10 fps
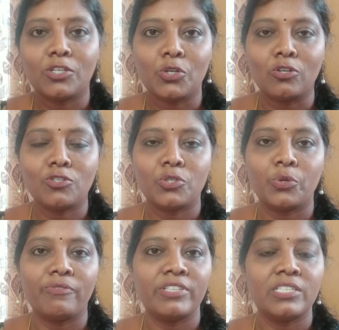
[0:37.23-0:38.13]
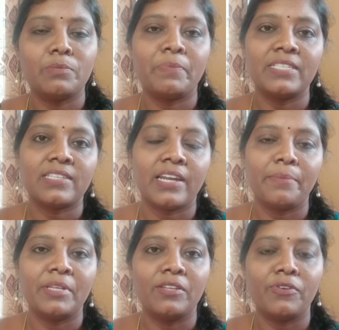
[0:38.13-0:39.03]
short story which is
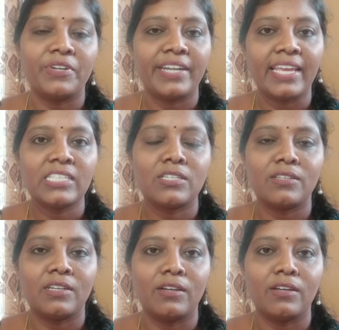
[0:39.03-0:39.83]
prescribed in your text